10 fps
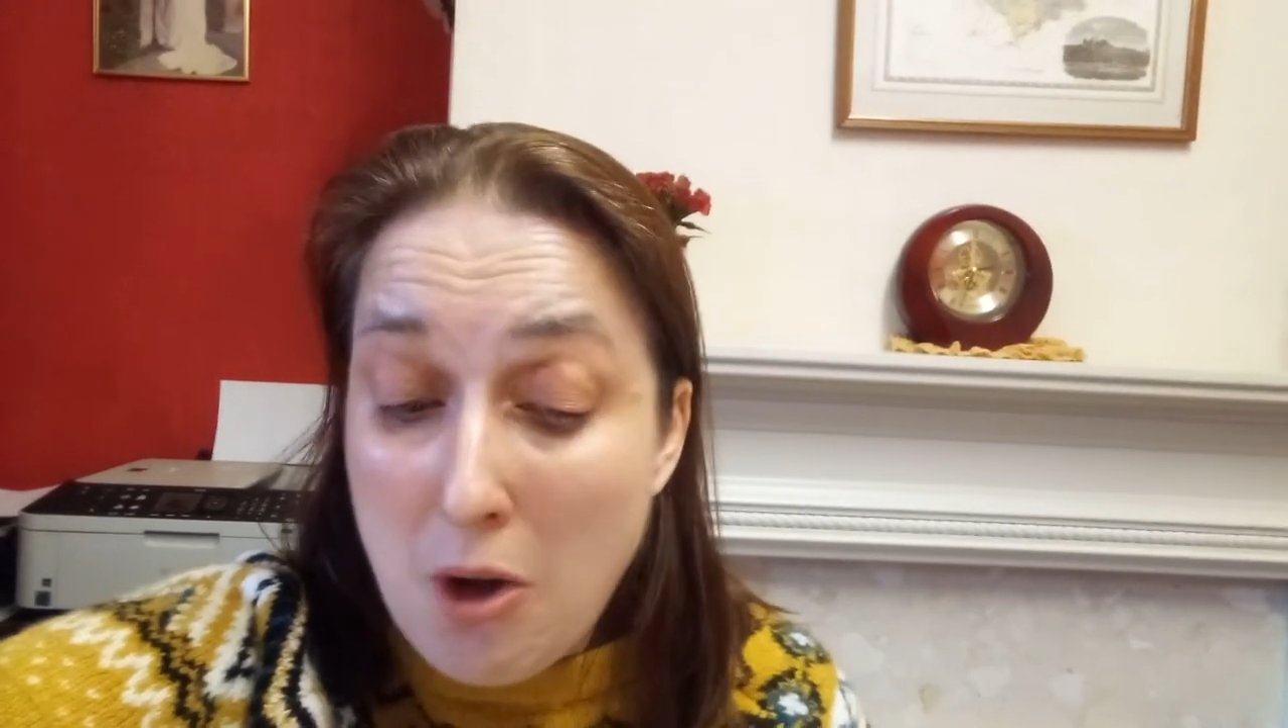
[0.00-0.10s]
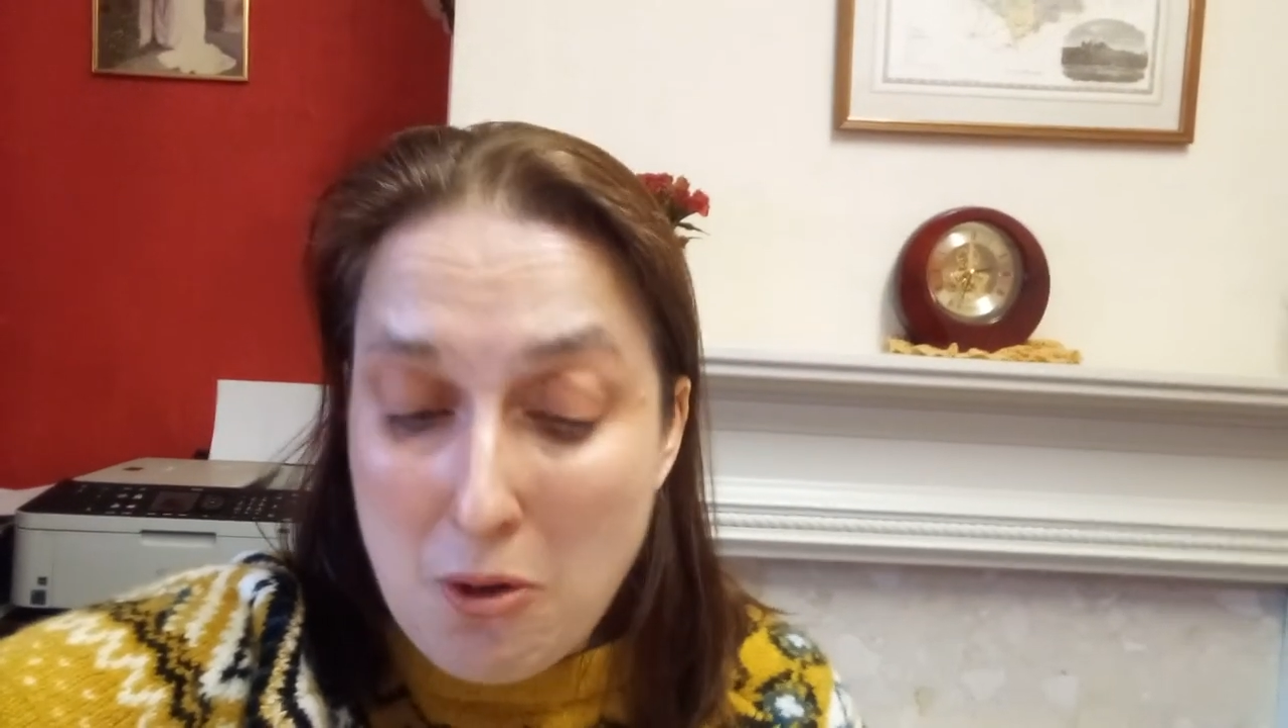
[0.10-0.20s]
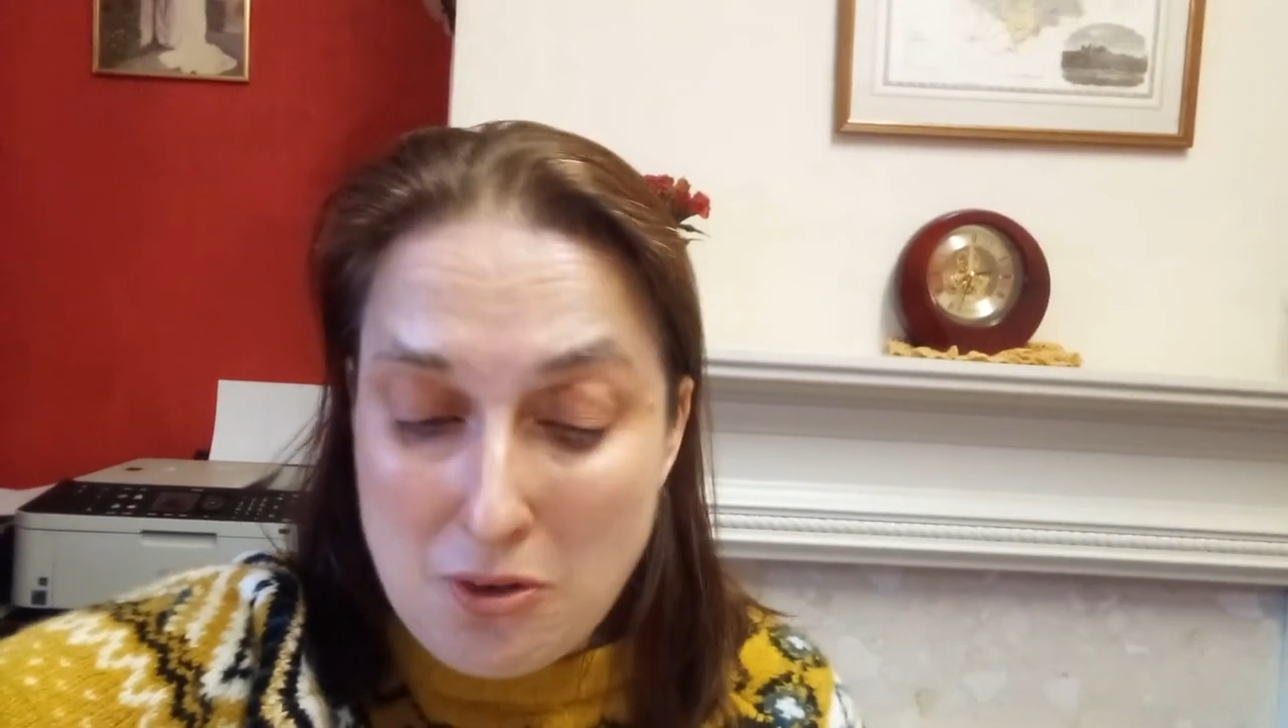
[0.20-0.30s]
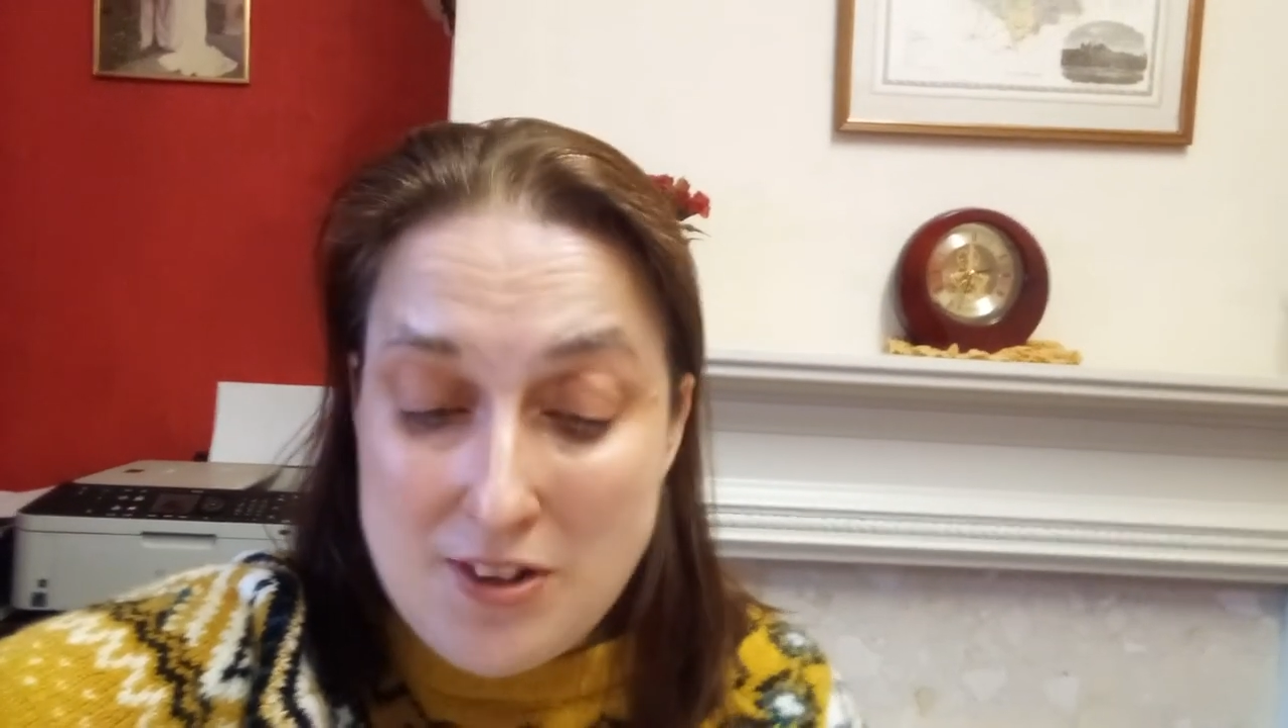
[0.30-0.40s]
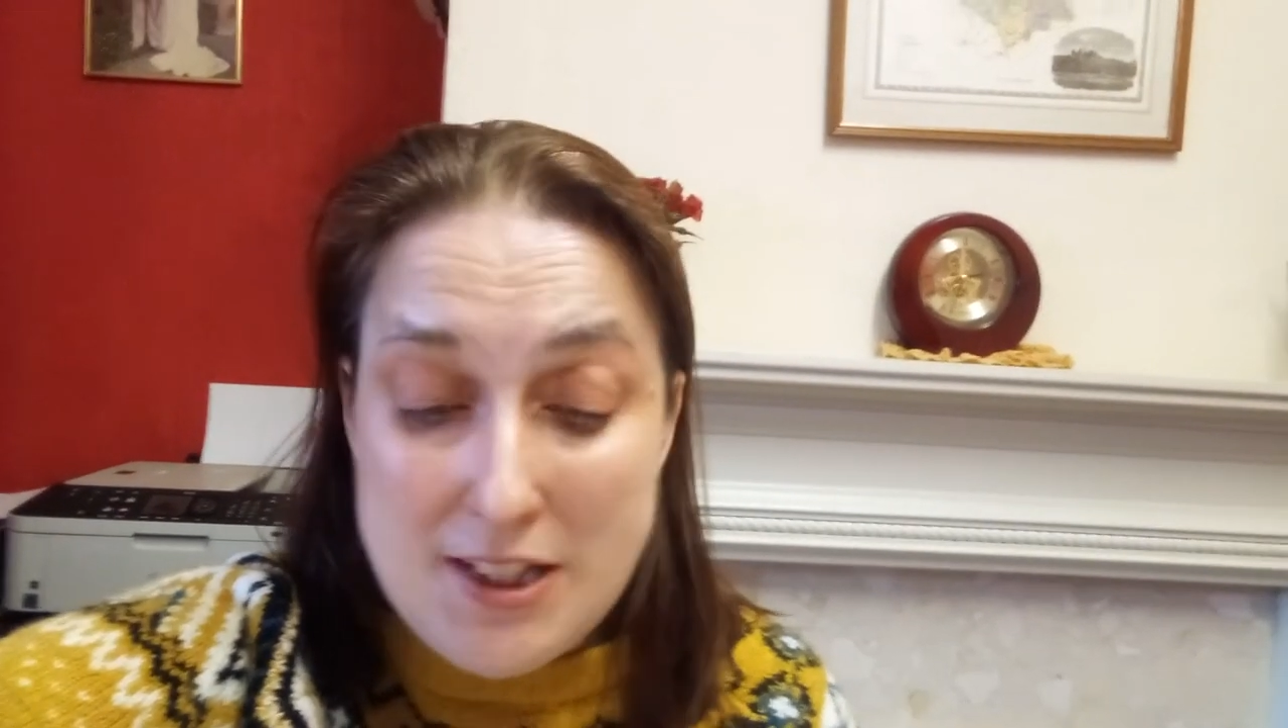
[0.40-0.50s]

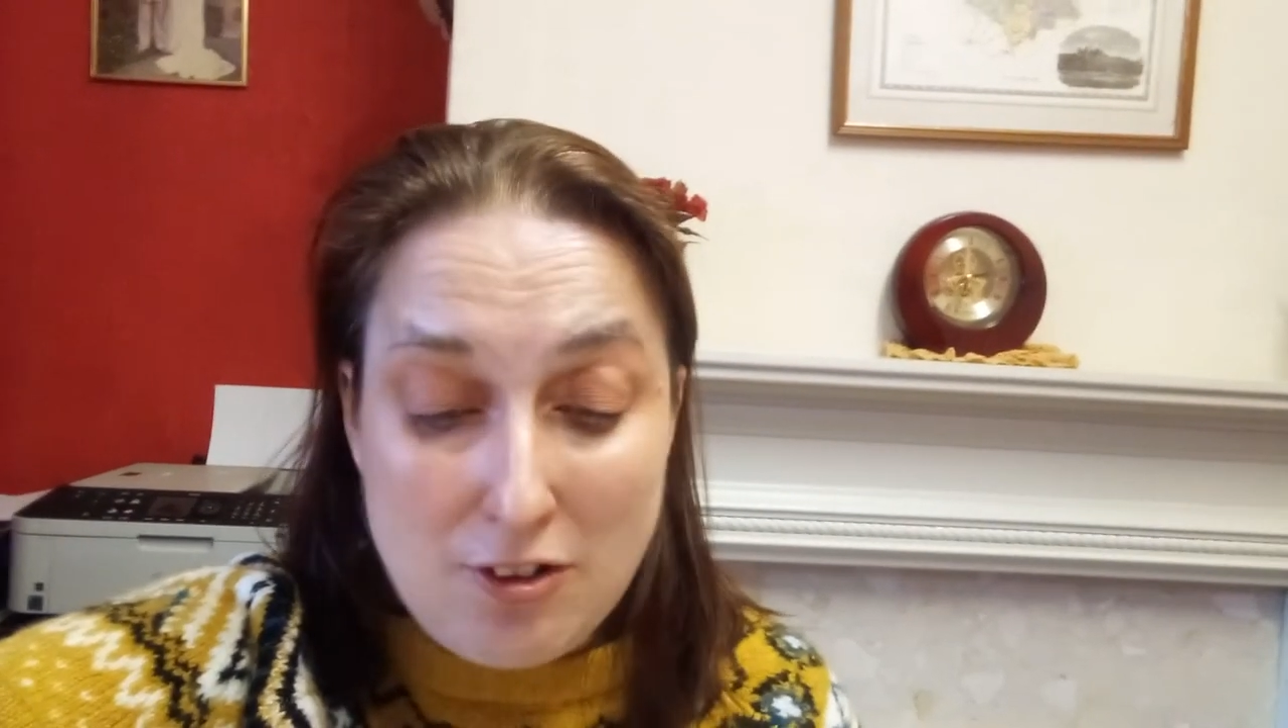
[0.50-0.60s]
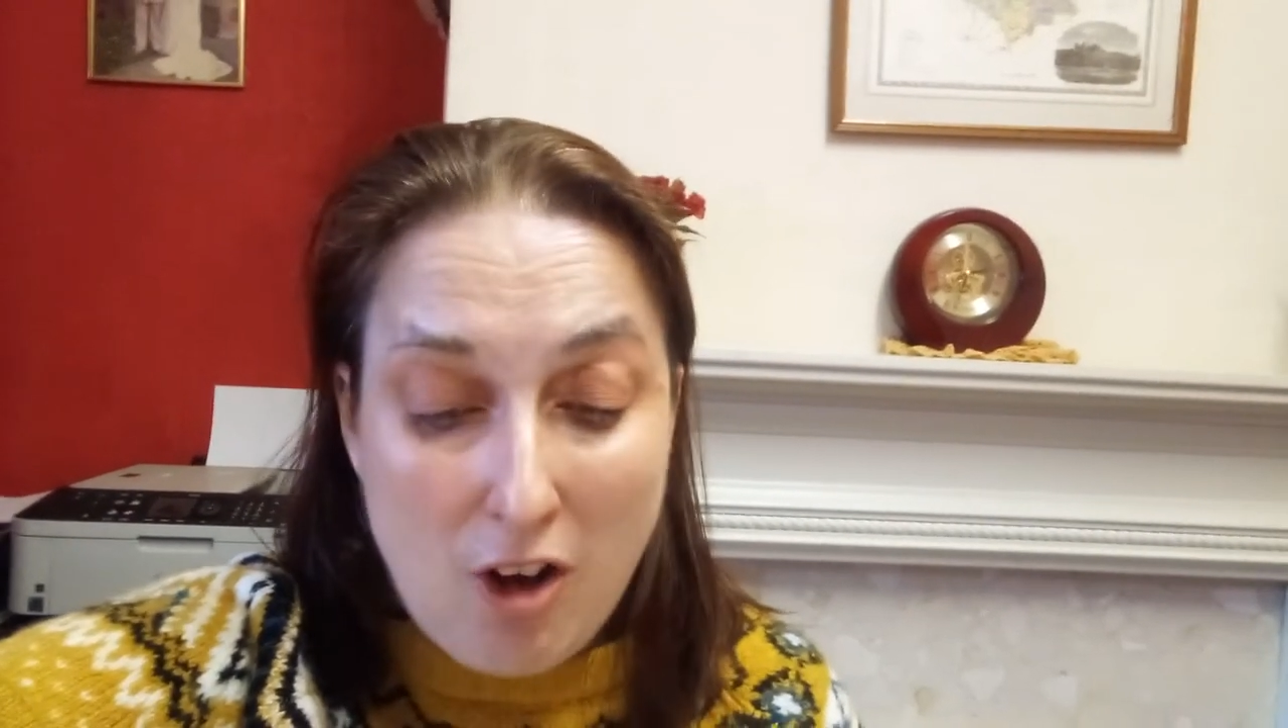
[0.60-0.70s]
haunted